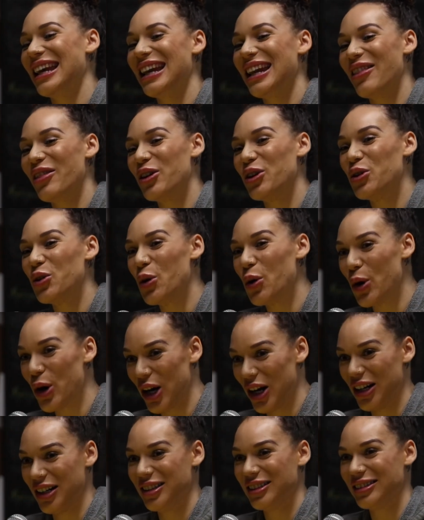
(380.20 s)
Get in the
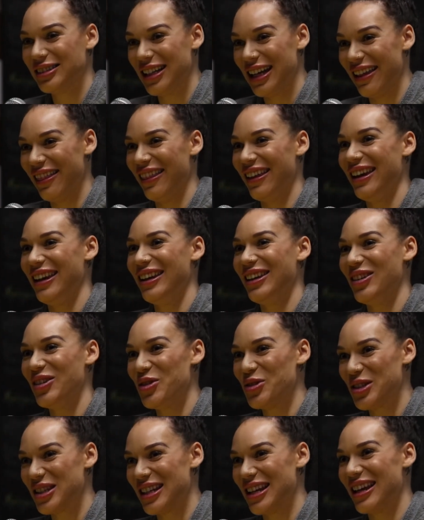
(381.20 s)
door, and then
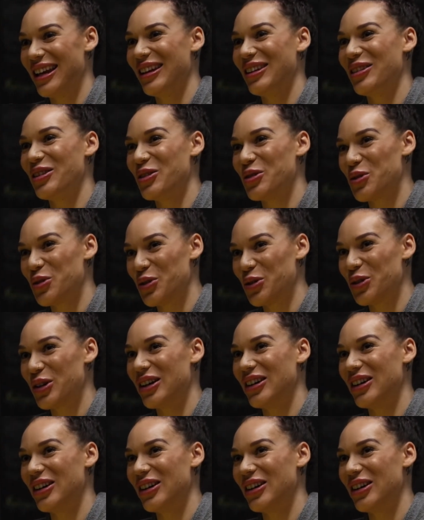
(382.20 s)
you see the true